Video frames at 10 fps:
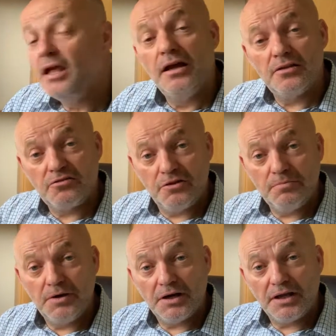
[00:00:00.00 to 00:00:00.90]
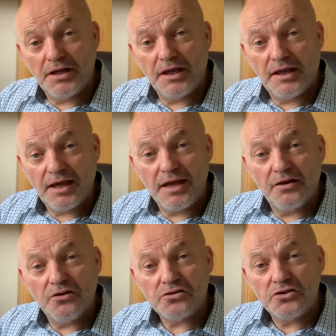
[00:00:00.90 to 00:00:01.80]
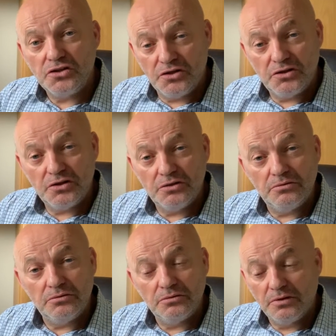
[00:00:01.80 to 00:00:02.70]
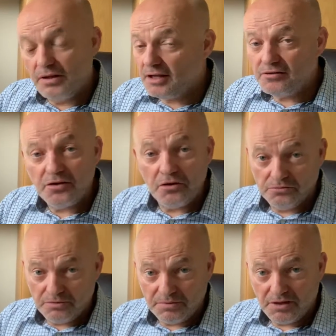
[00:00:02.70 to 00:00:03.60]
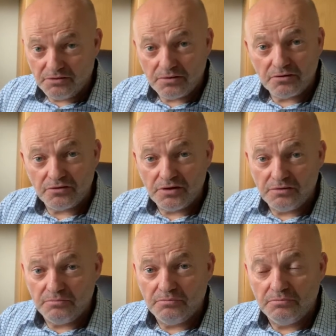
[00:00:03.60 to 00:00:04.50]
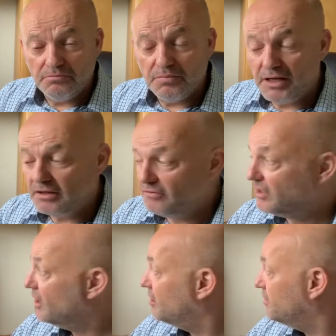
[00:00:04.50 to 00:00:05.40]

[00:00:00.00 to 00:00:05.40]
At the supermarket in Gayos, you do, and that's the only place where I've seen paying for car